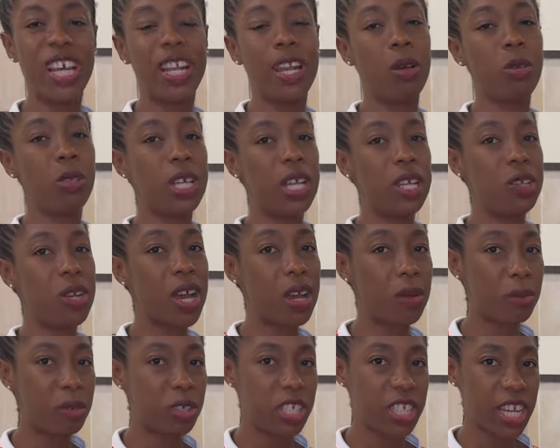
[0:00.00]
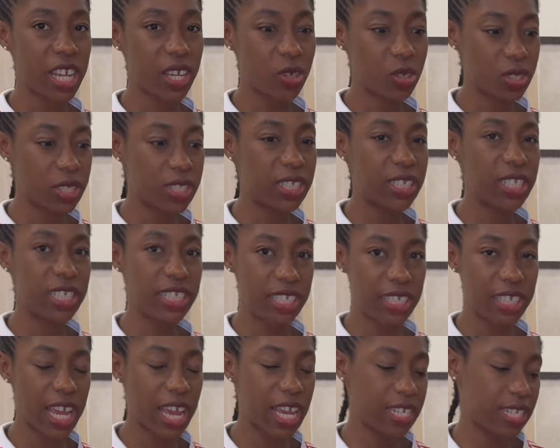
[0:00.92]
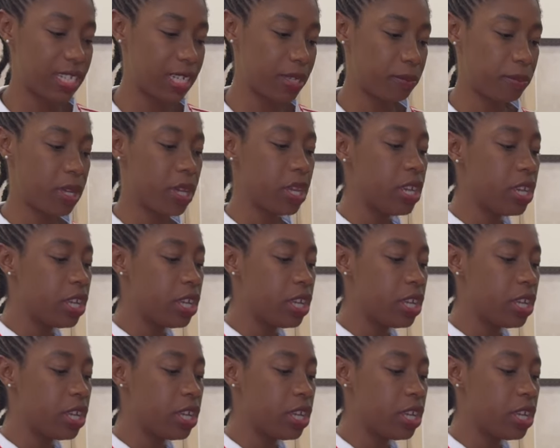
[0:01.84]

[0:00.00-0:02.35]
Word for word: and I'll tell you how much I got each item.